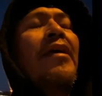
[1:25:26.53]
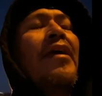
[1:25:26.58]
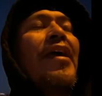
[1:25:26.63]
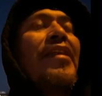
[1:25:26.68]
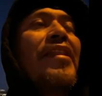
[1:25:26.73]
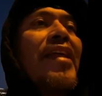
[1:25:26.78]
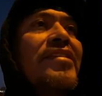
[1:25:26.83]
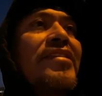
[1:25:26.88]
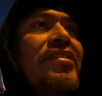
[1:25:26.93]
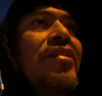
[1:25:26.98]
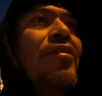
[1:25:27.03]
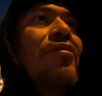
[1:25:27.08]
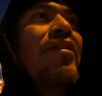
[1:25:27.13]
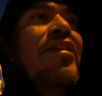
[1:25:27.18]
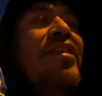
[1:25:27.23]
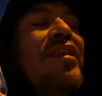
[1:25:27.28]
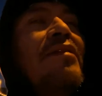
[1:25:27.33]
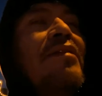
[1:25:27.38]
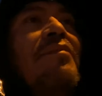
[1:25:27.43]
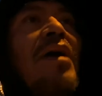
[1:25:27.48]
And that's the only
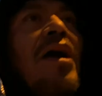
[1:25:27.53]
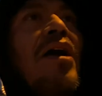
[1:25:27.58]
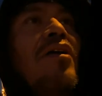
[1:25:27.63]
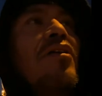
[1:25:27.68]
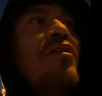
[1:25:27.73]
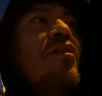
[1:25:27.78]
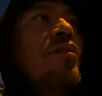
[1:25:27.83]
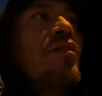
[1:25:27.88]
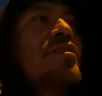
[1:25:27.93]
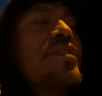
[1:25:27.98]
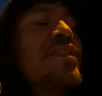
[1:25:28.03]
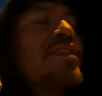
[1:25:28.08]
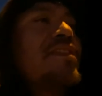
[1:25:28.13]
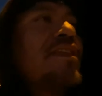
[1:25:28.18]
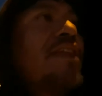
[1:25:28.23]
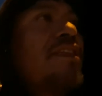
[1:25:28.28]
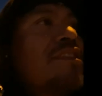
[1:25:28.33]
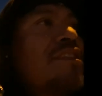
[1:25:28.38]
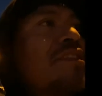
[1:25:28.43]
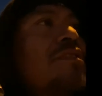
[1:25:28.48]
thing my uncle's
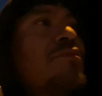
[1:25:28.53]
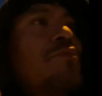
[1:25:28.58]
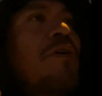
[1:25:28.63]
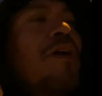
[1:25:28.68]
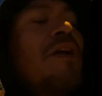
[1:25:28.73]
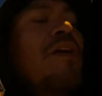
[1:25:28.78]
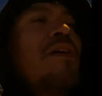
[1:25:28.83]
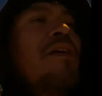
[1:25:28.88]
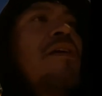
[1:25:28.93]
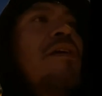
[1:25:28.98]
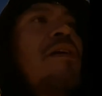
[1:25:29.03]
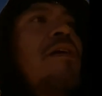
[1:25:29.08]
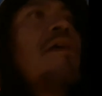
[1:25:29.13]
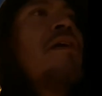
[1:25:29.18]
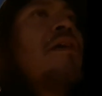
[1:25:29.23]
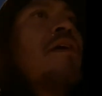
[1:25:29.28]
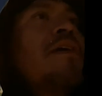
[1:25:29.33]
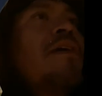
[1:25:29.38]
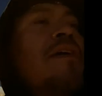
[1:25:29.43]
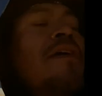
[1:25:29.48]
intentions were.
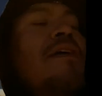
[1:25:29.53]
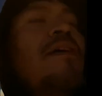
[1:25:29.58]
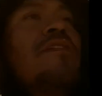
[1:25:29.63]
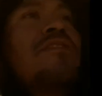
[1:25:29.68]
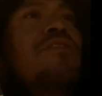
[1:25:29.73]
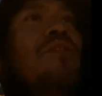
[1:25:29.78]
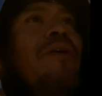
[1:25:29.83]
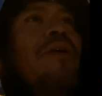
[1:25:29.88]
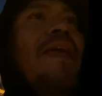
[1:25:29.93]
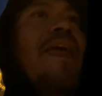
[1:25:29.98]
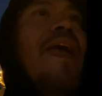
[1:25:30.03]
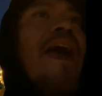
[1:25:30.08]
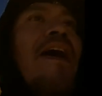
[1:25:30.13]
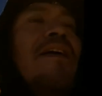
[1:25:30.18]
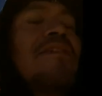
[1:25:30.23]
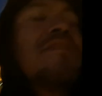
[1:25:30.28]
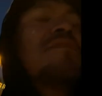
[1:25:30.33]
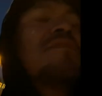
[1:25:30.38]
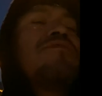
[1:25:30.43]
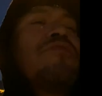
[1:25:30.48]
So he
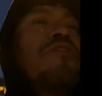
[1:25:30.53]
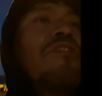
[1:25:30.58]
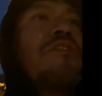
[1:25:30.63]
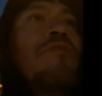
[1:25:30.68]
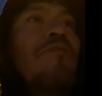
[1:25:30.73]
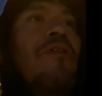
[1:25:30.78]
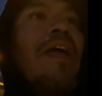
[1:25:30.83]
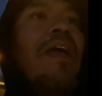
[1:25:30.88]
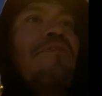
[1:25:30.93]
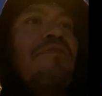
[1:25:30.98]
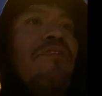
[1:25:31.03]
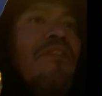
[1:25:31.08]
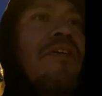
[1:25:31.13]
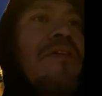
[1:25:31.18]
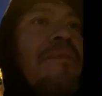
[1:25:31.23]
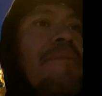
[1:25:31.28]
asks for the rifle.